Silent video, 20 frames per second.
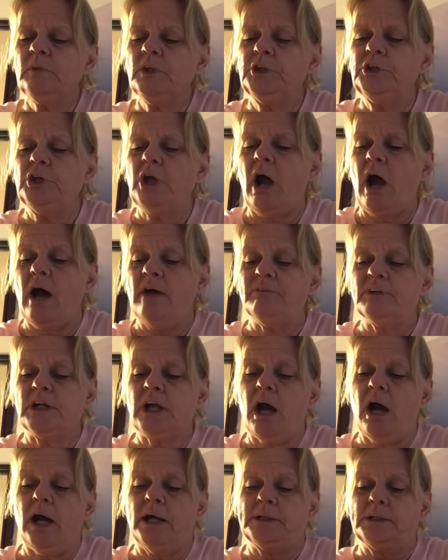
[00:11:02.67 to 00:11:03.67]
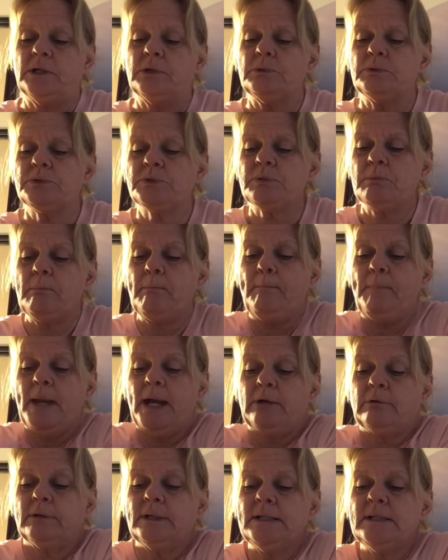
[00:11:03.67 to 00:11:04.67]
avocados,
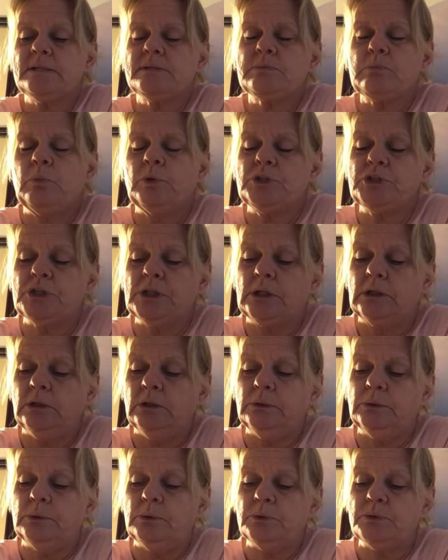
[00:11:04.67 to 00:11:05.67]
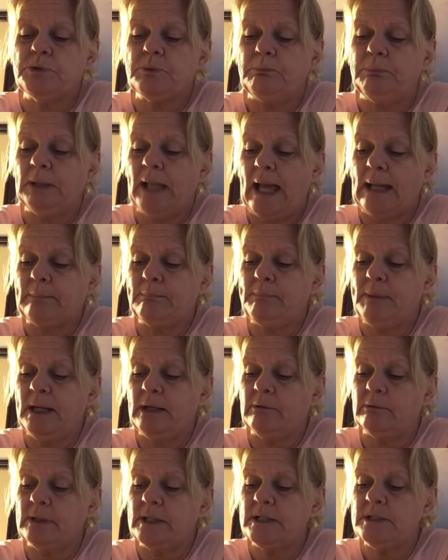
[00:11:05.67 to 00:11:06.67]
berries, which includes
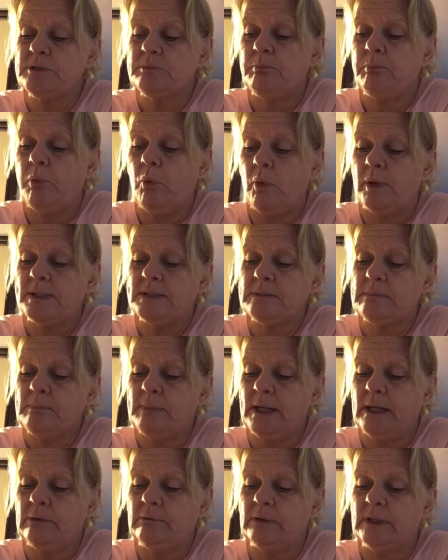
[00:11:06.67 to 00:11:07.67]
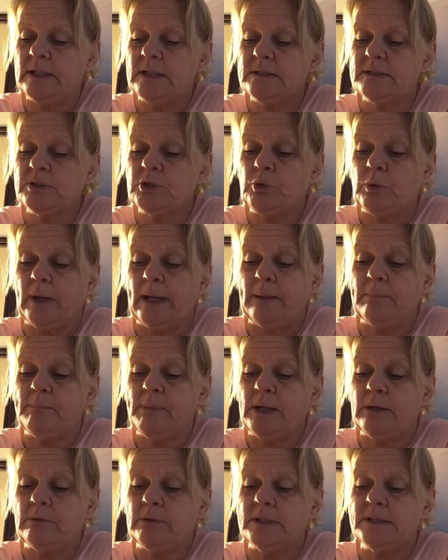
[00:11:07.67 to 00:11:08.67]
blackberries, boysenberries,
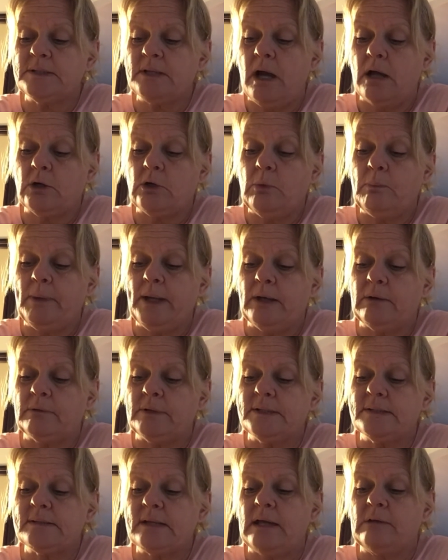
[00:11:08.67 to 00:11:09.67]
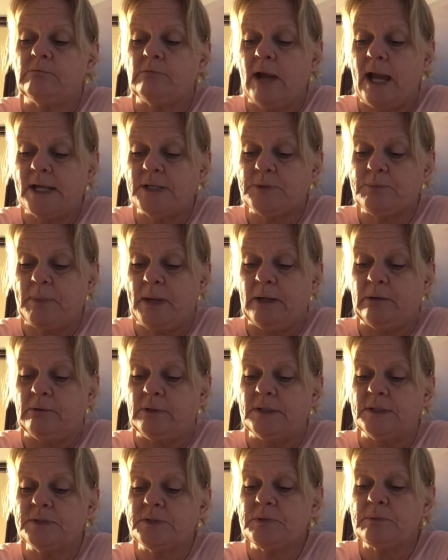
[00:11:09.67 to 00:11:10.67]
cranberries, huckleberries, and
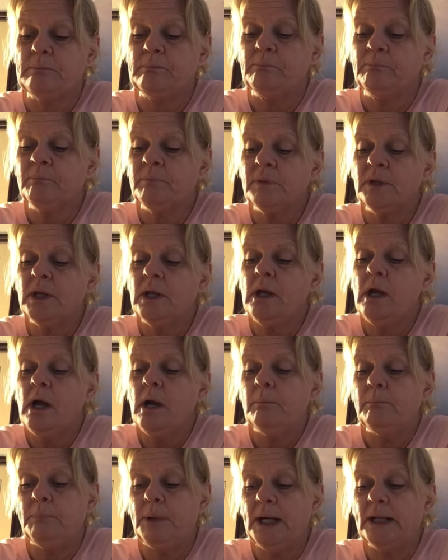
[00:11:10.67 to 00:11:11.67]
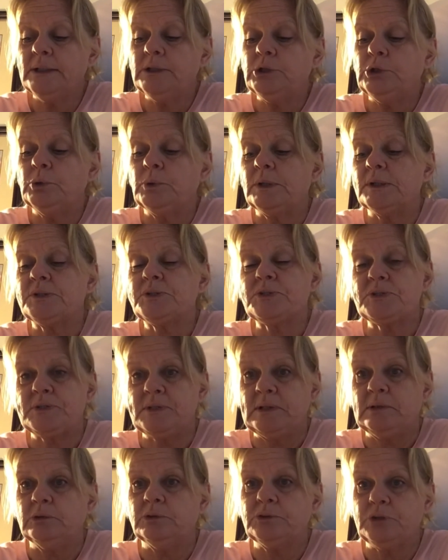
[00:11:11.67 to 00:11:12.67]
raspberries. But you could
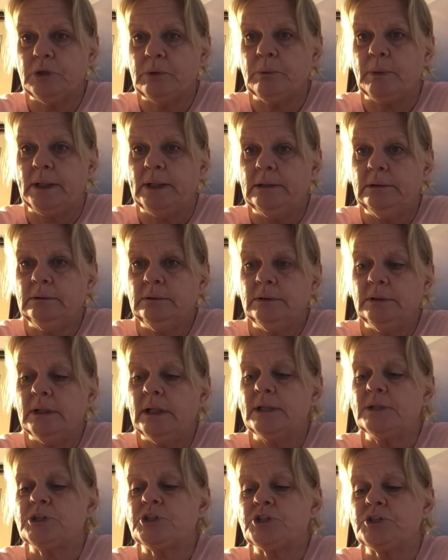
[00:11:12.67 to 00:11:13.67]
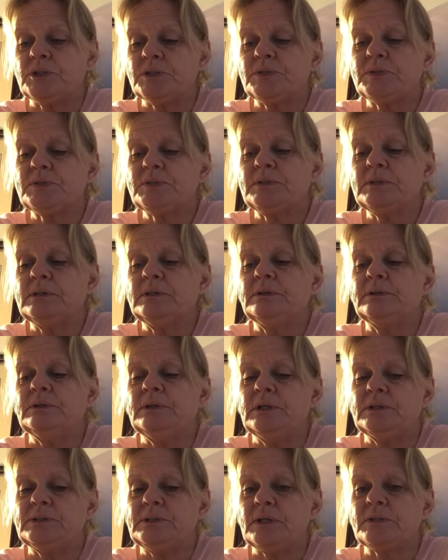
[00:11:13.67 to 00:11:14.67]
still do it. It's just,
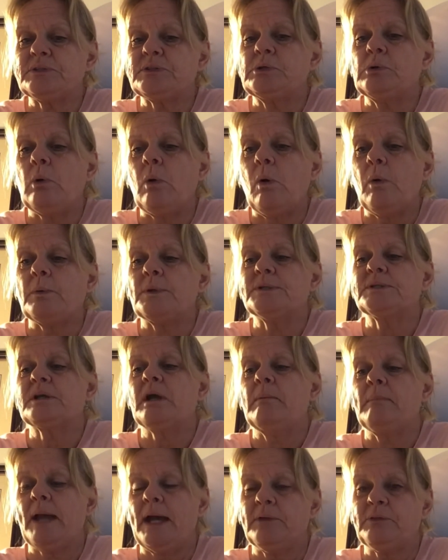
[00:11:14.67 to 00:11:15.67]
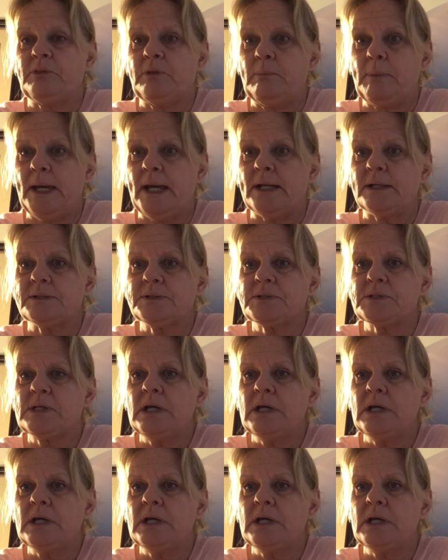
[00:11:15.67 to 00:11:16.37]
it doesn't always come out the best.